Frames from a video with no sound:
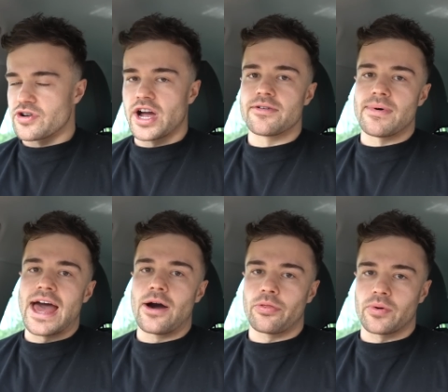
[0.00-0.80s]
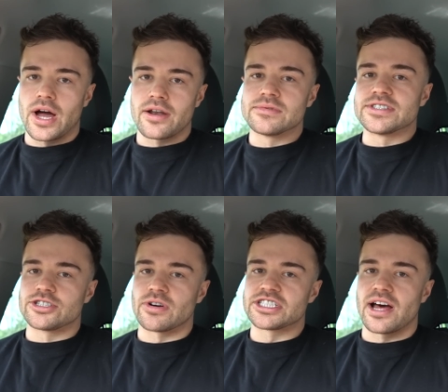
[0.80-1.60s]
regarding my health, regarding the
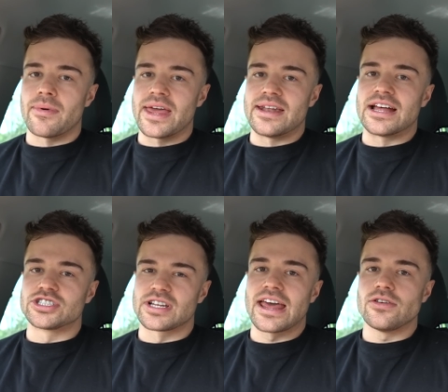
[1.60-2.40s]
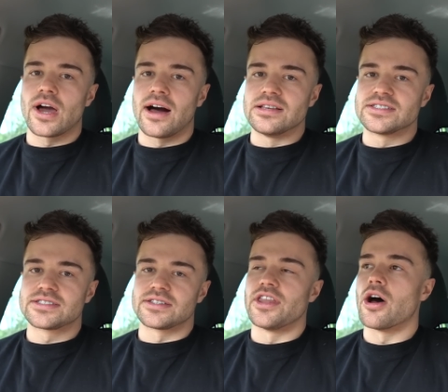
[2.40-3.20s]
situation I'm in, and just let you
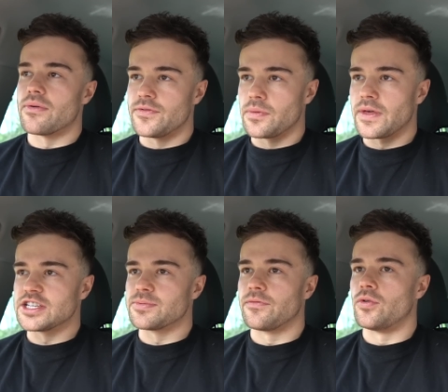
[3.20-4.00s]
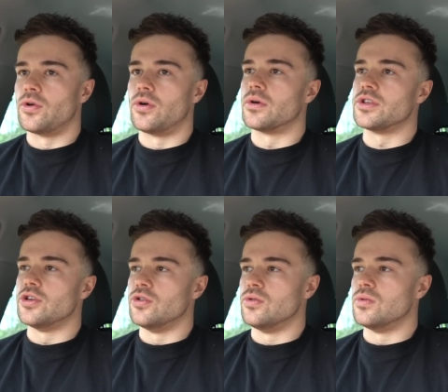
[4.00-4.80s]
guys know a few things before
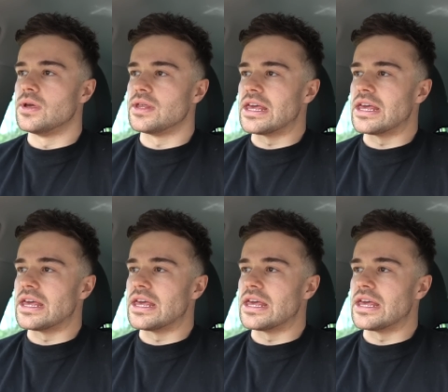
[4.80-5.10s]
you,